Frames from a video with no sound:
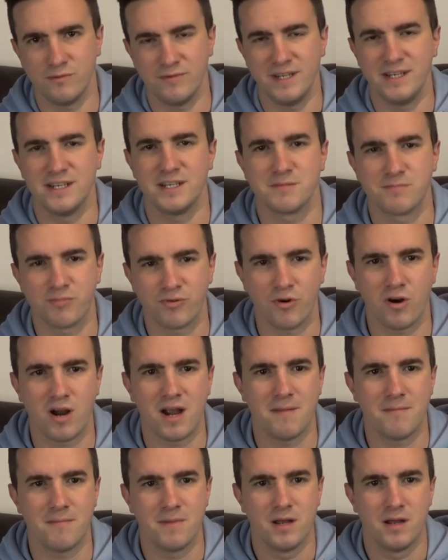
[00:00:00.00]
of in its
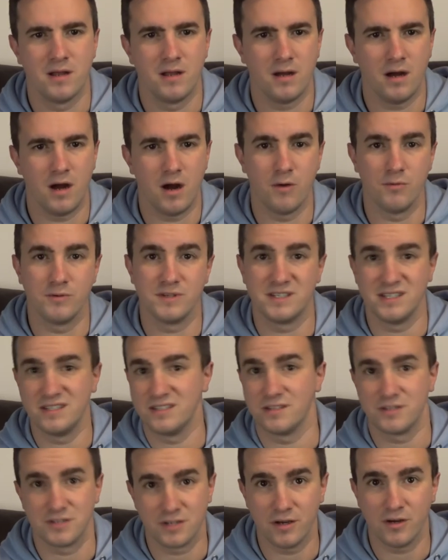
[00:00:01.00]
prime. I was
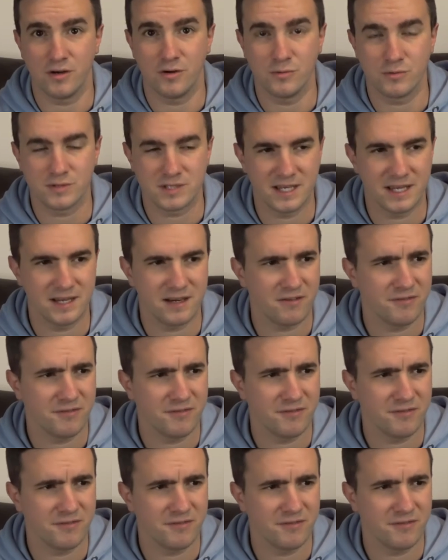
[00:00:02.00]
into Turtles then.